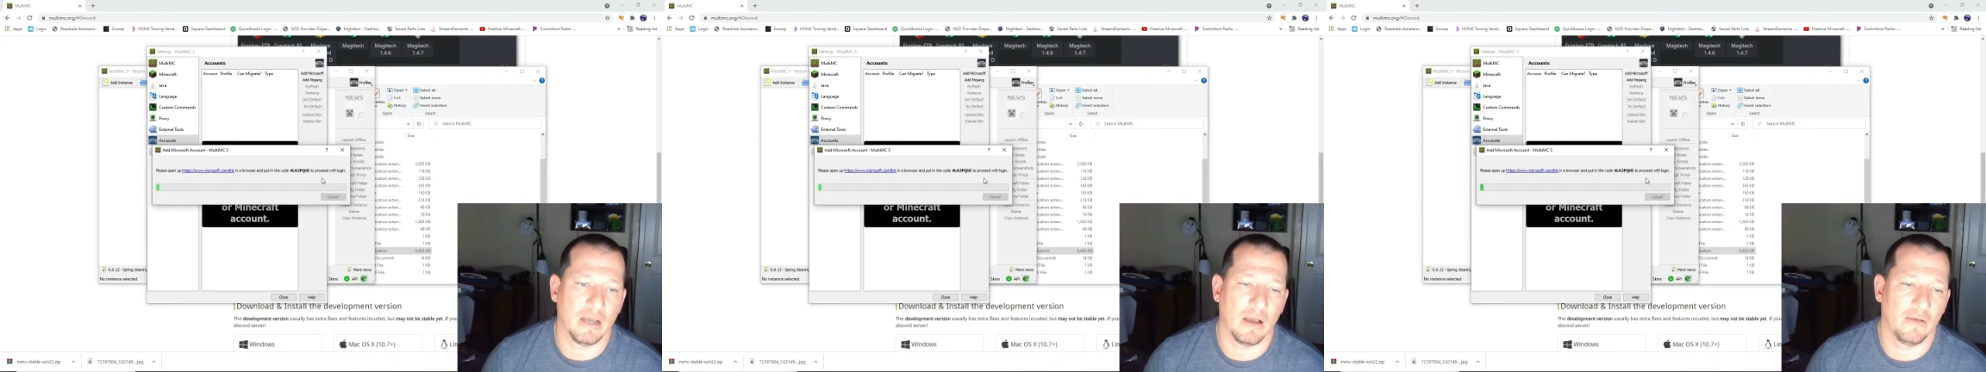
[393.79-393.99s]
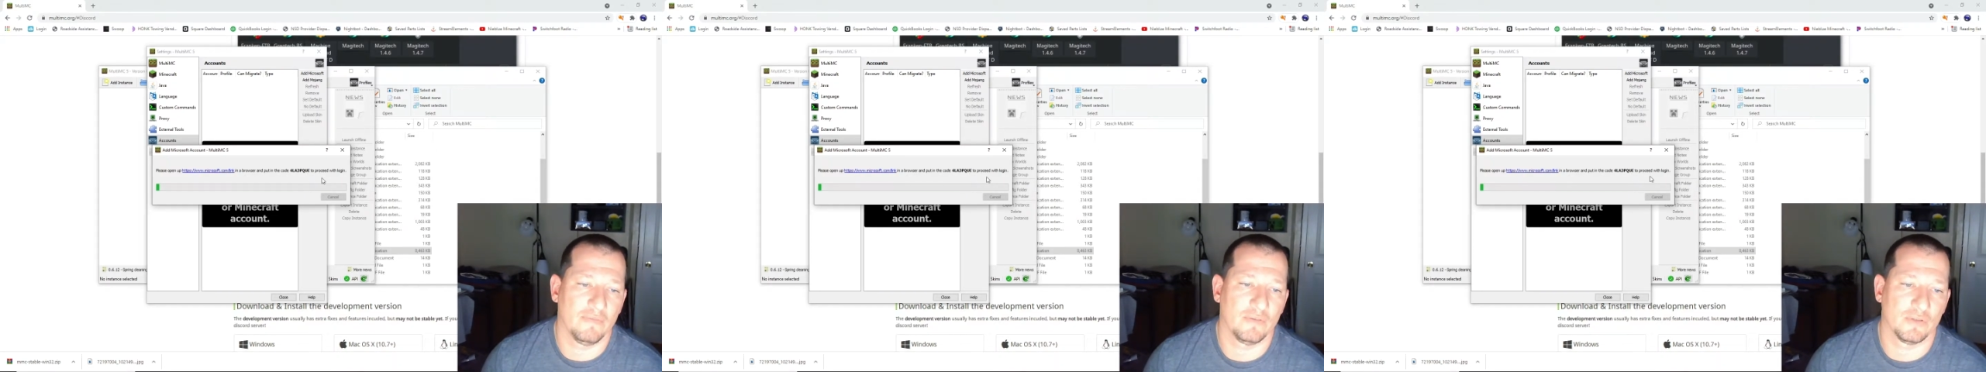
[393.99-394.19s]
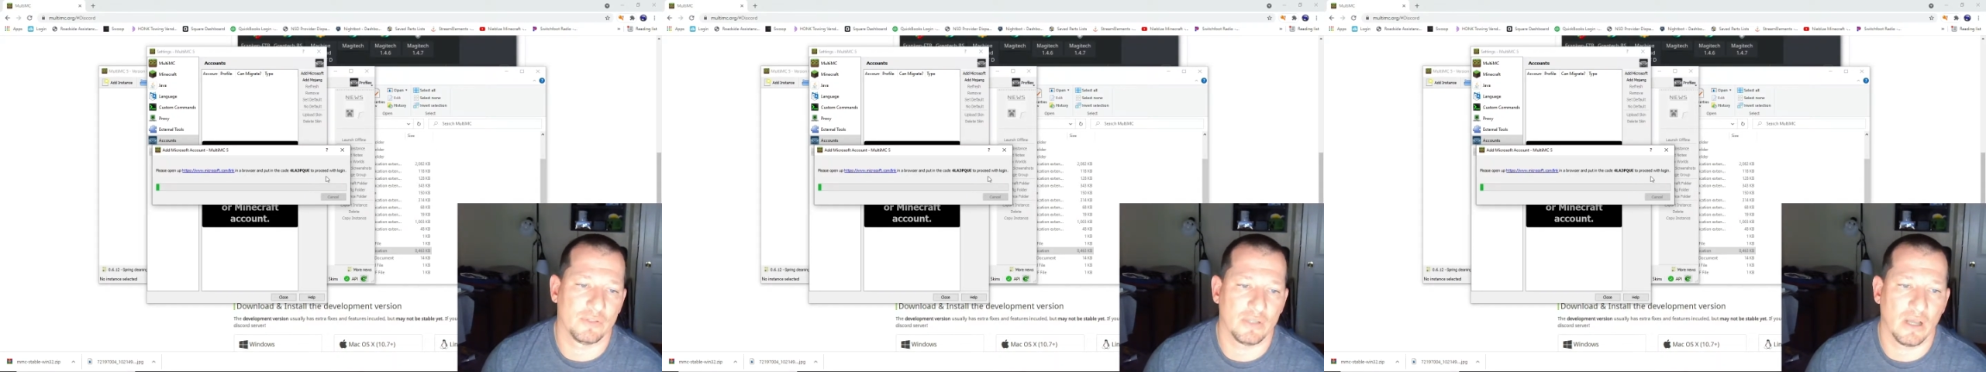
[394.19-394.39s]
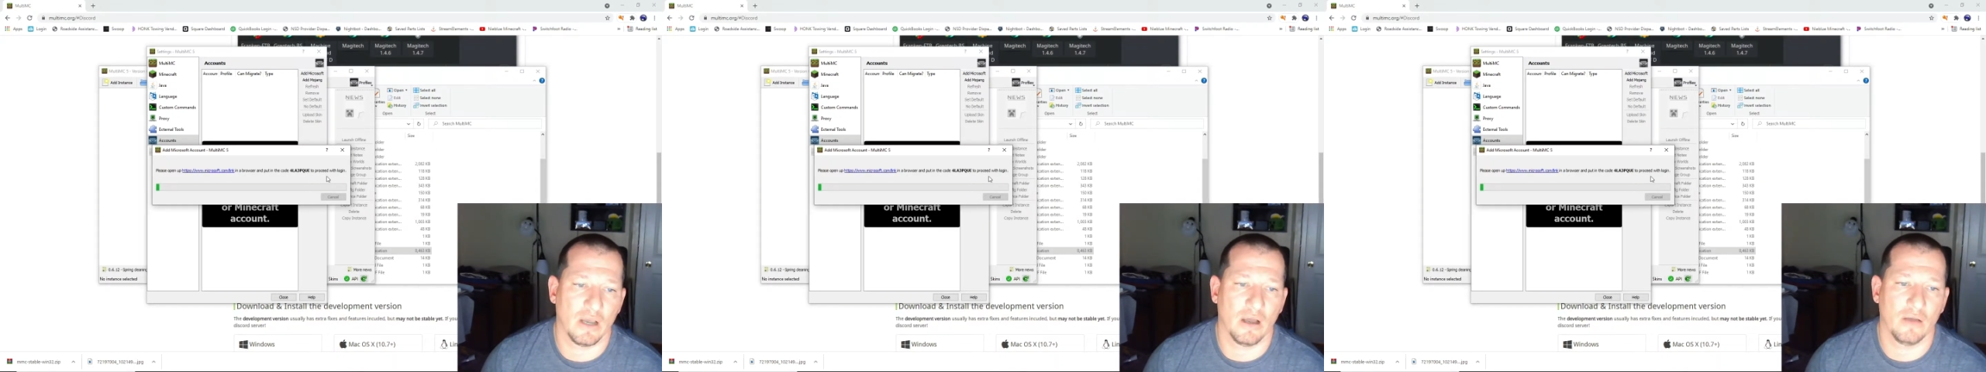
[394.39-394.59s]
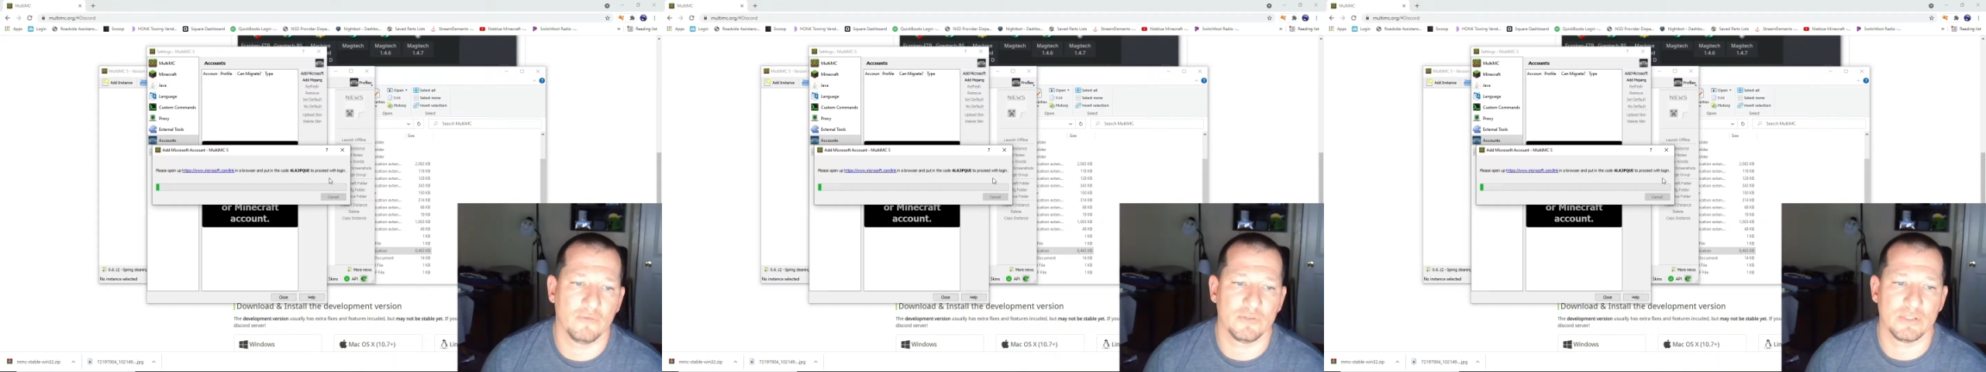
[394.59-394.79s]

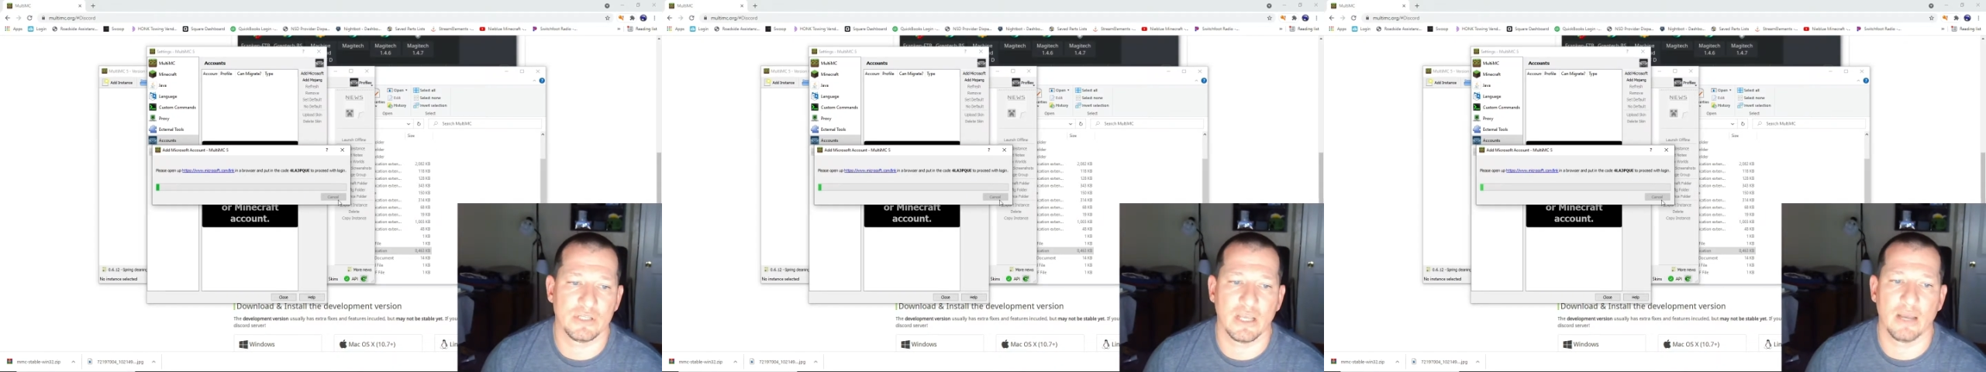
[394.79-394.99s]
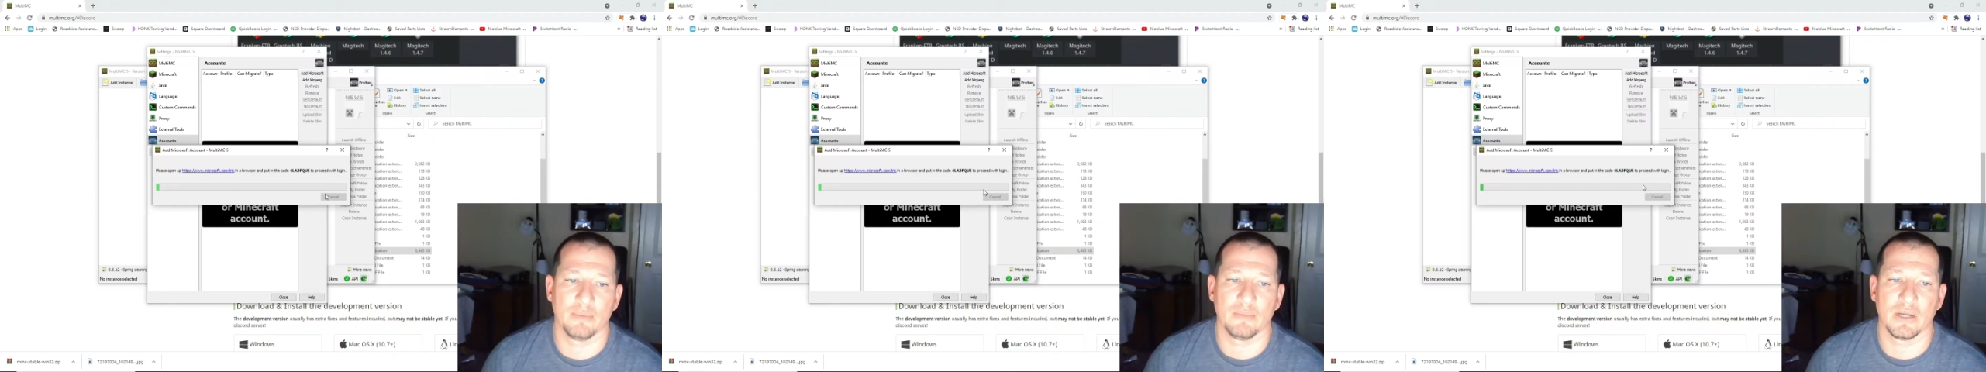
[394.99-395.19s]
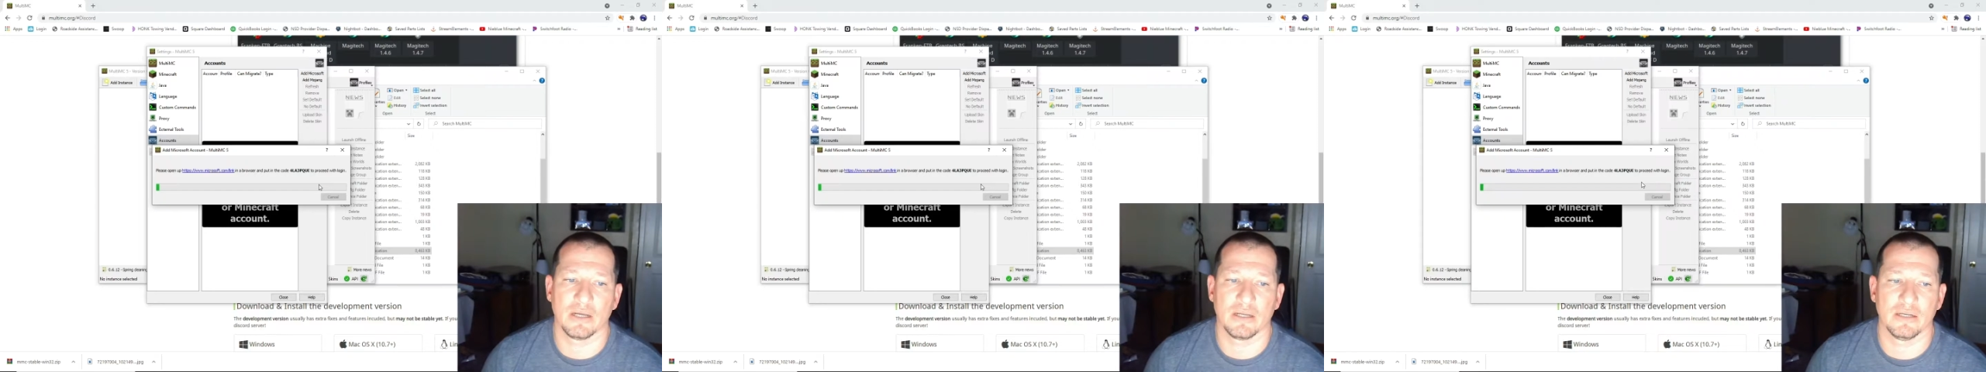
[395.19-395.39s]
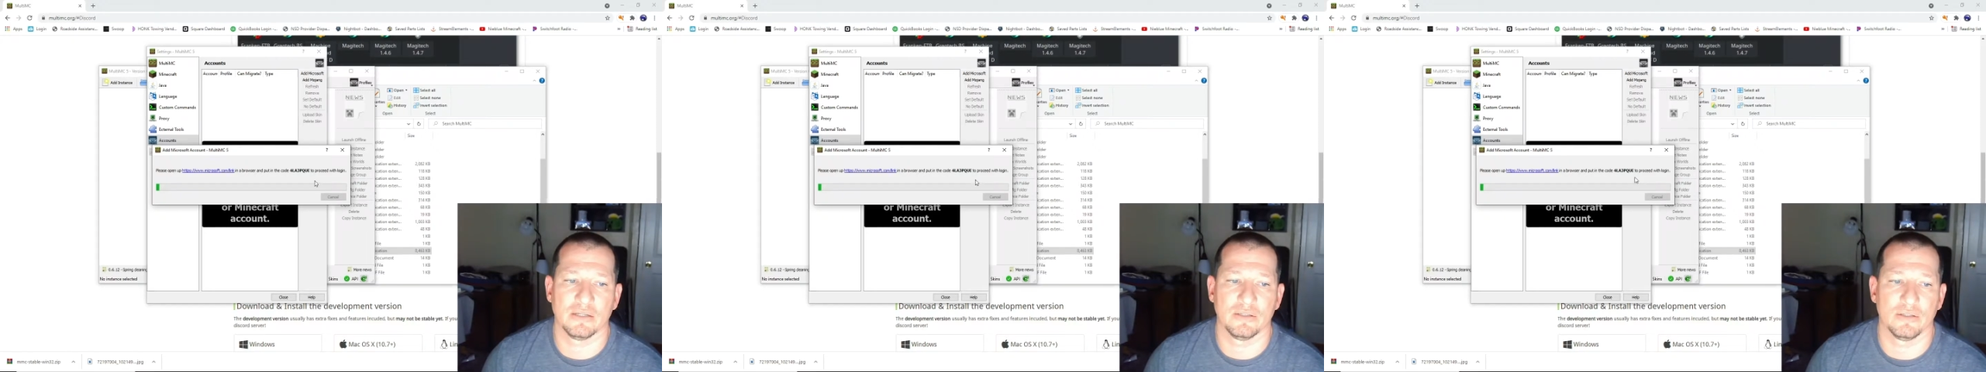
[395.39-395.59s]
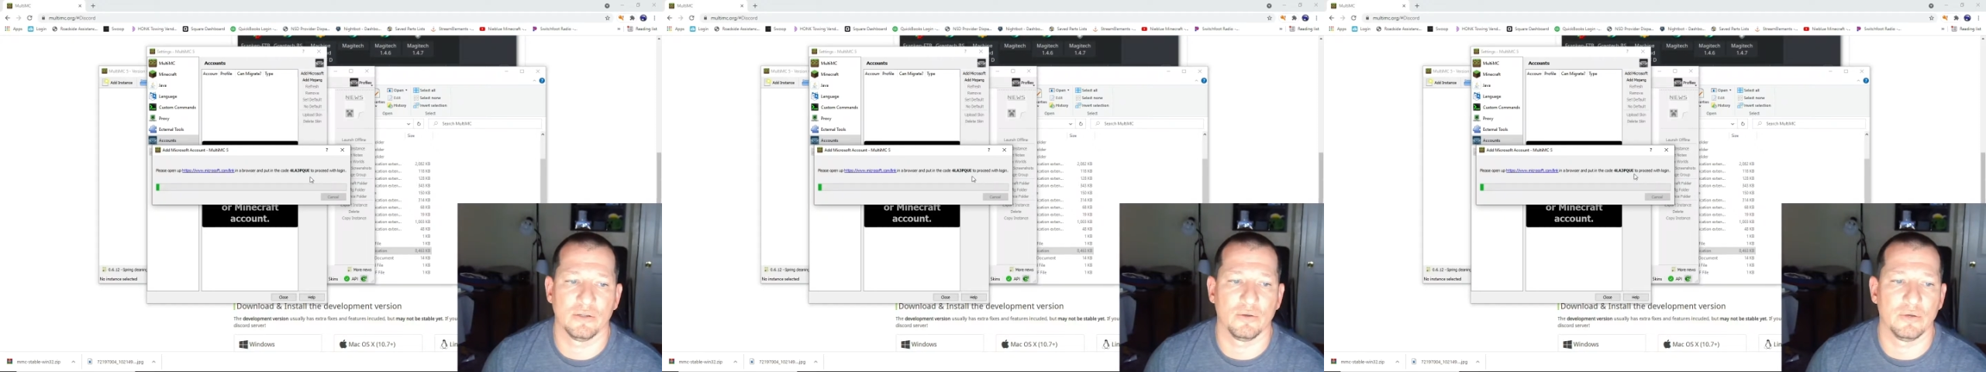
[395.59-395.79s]
Obviously I'm not going to
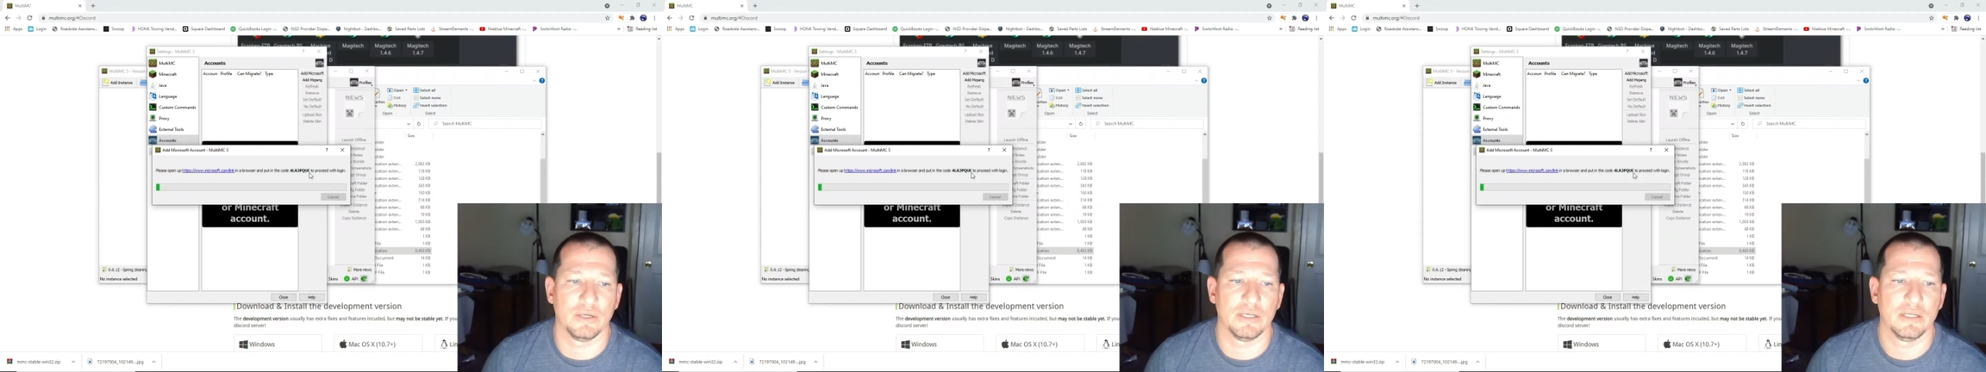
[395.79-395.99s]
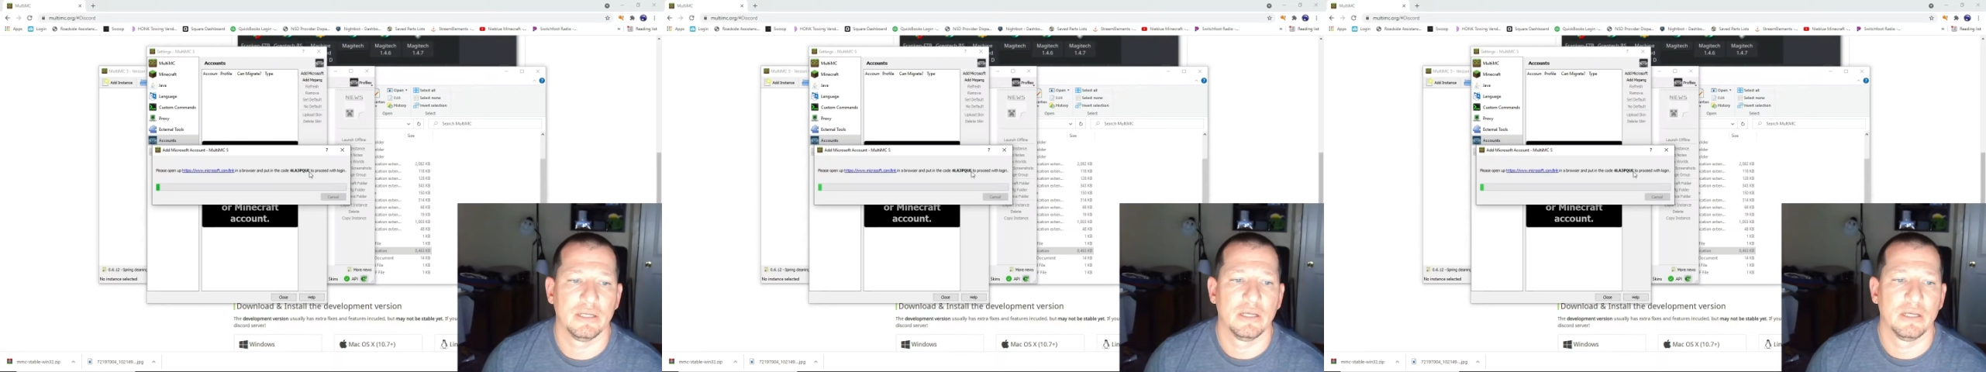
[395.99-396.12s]
do it,